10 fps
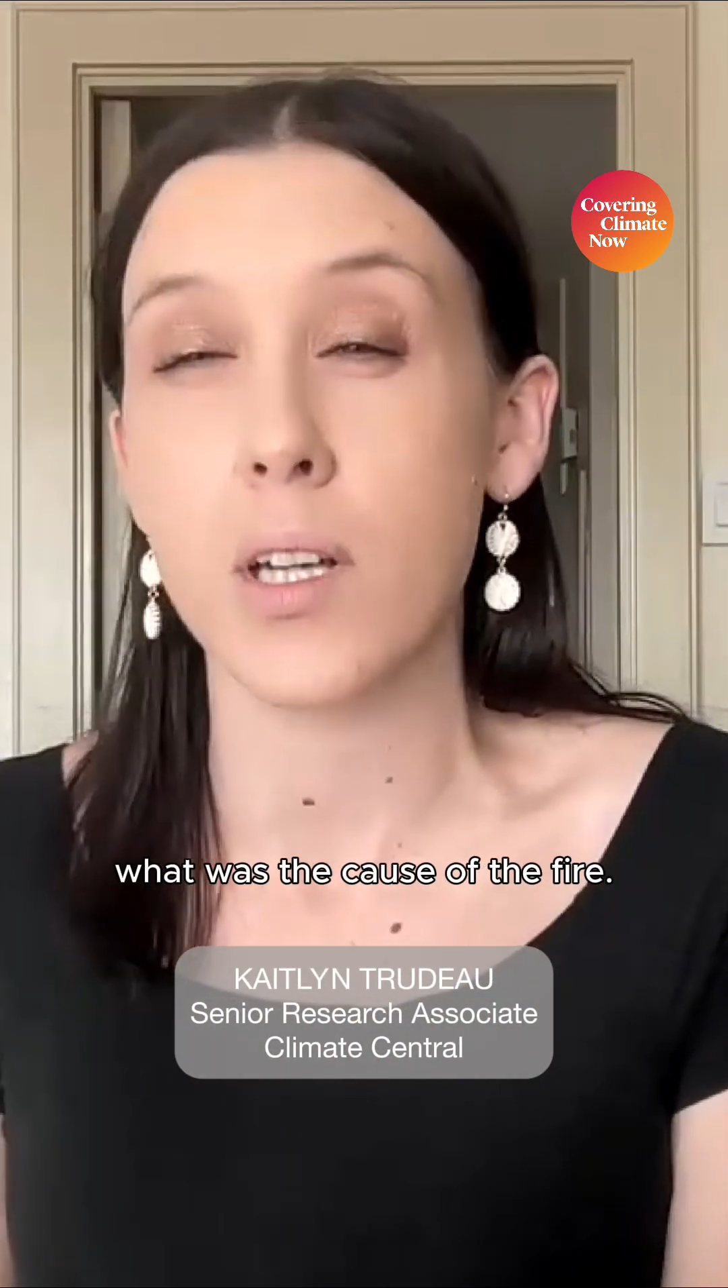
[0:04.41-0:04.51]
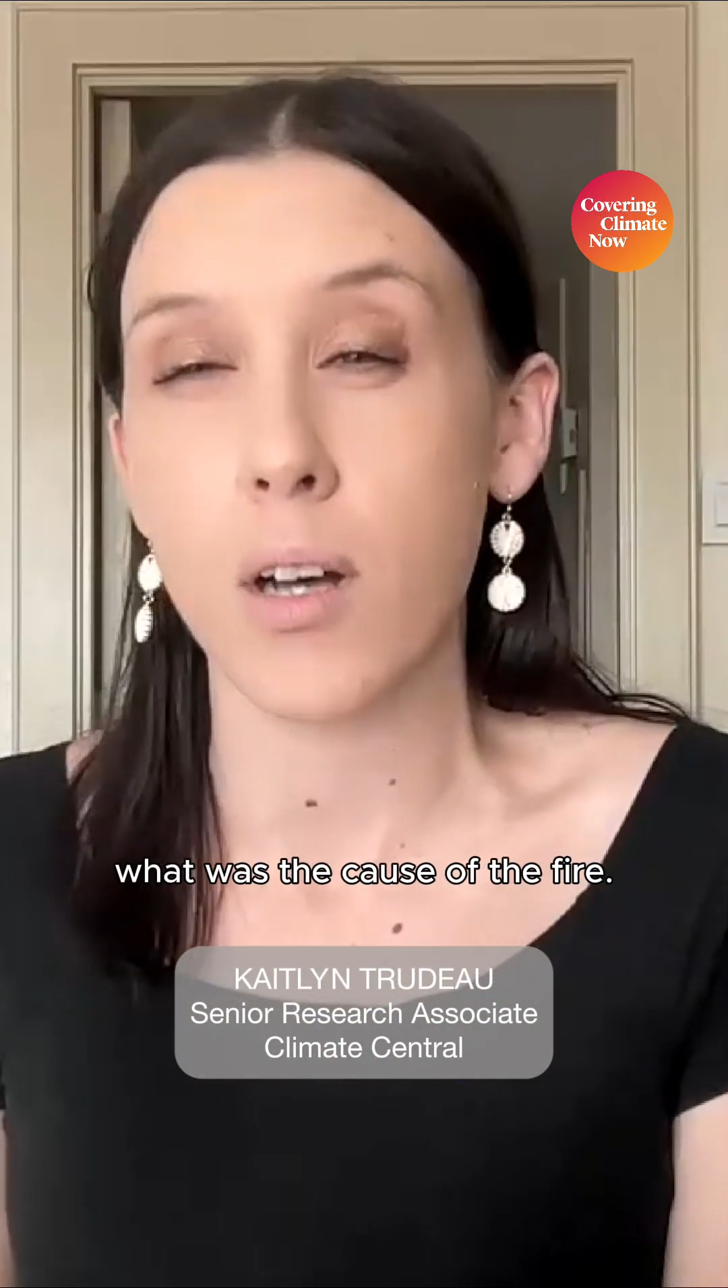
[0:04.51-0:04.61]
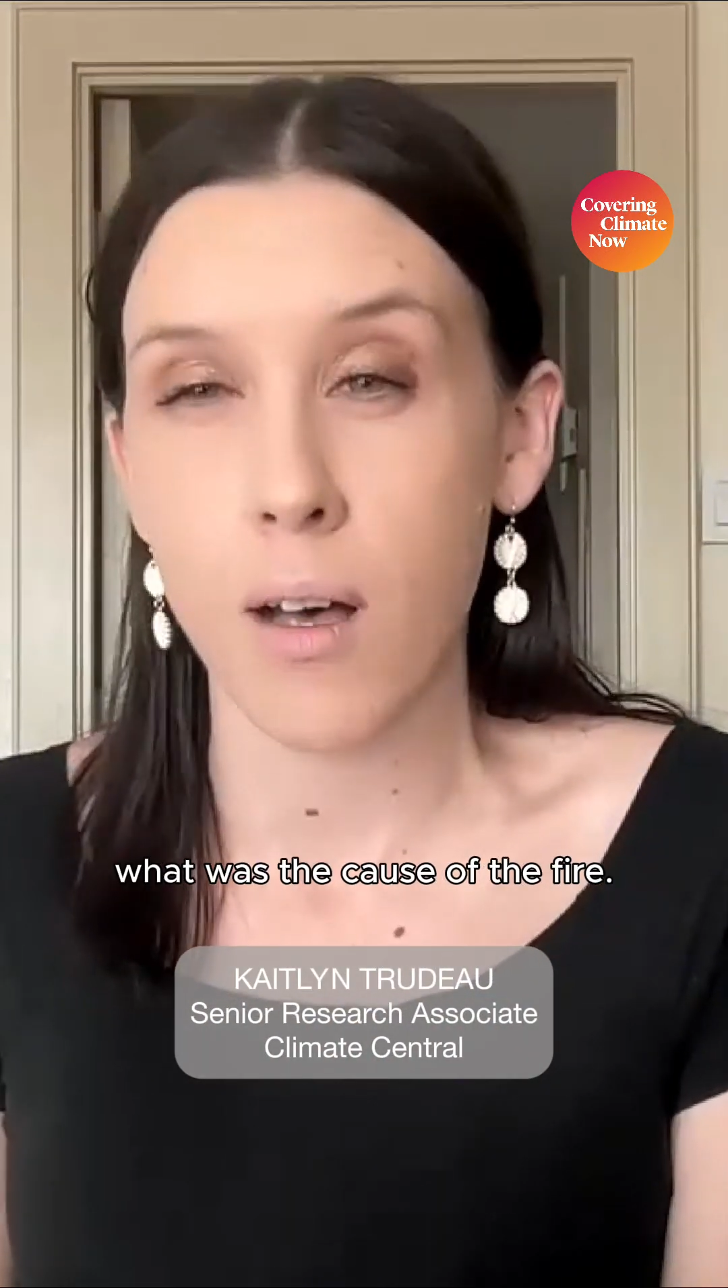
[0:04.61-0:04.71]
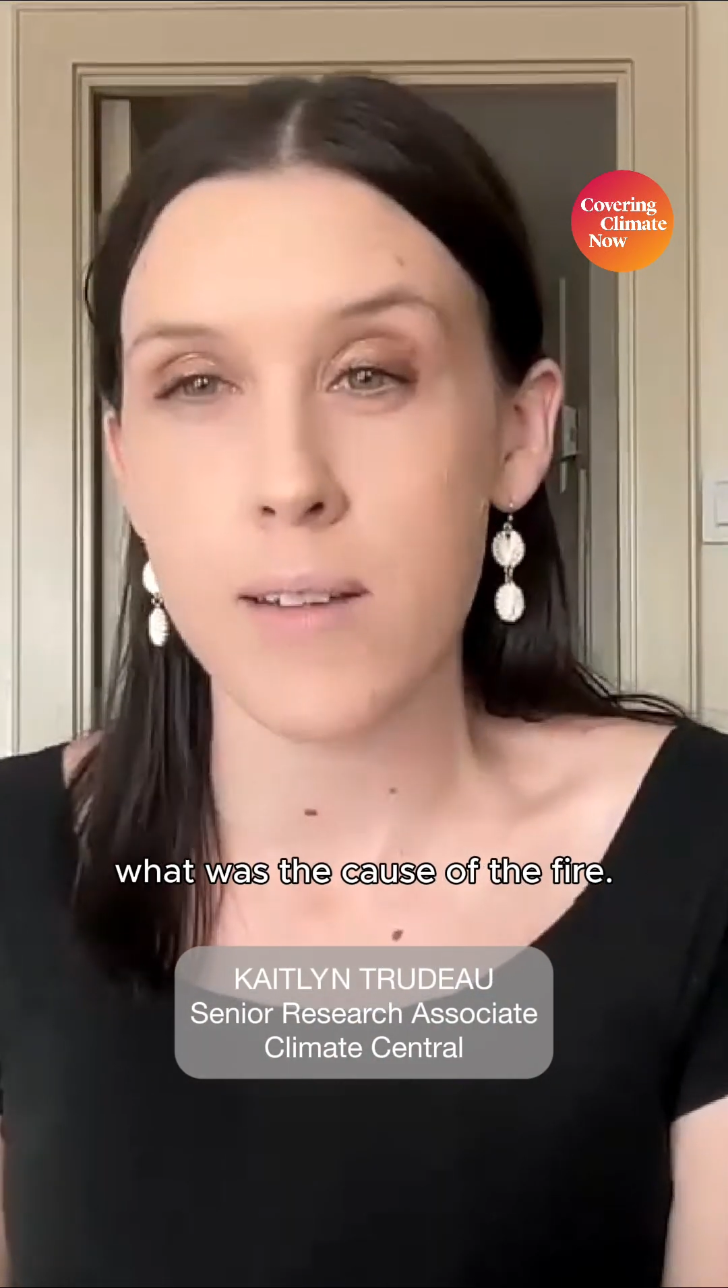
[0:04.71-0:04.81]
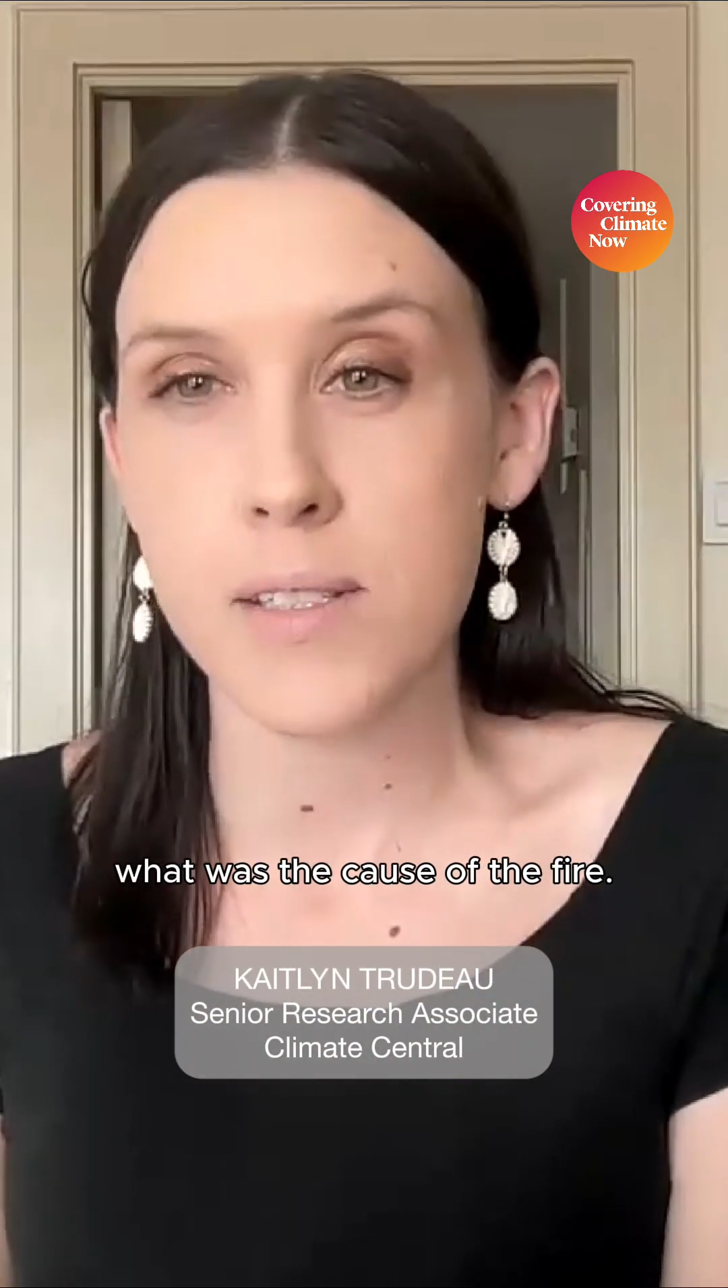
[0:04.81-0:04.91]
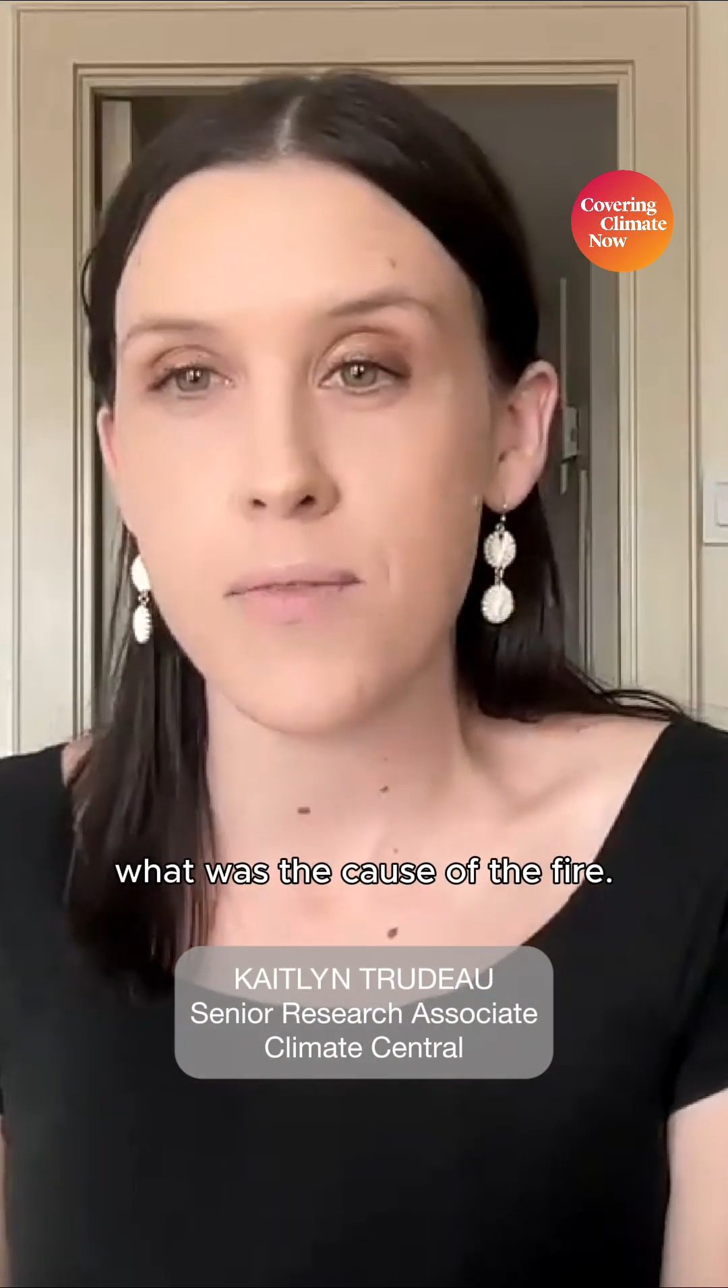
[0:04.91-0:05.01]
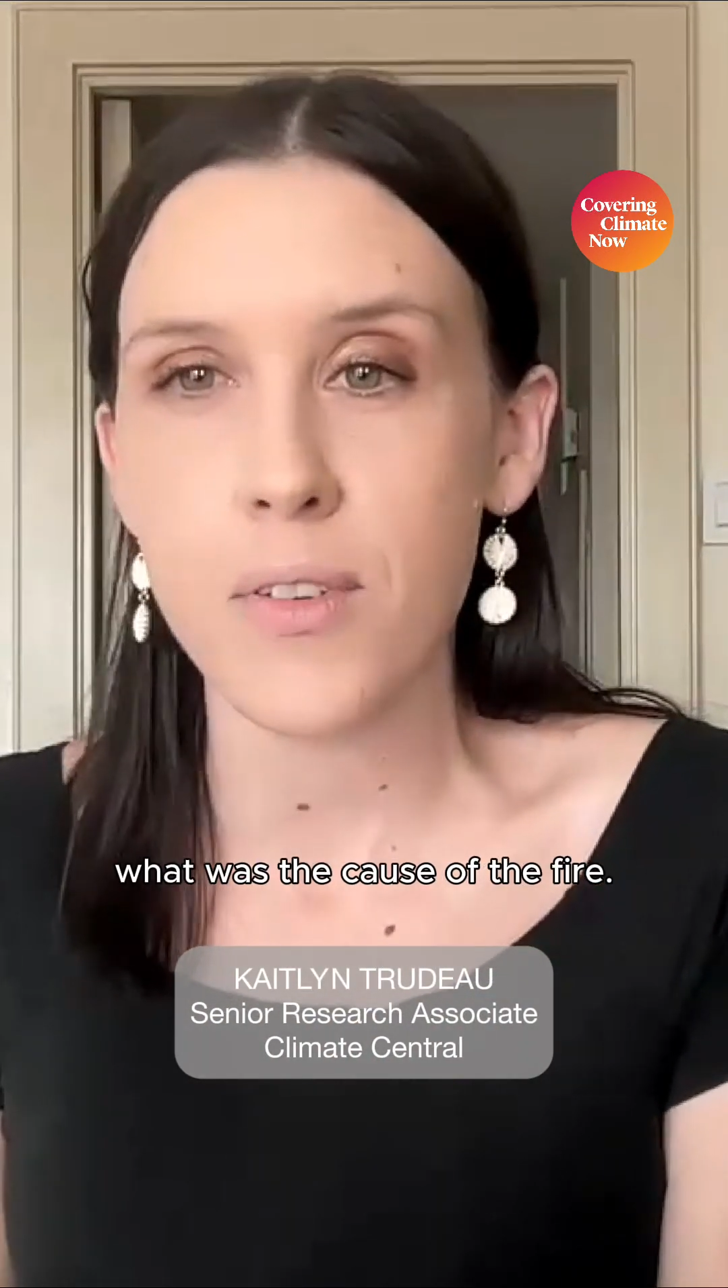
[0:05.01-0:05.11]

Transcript: the cause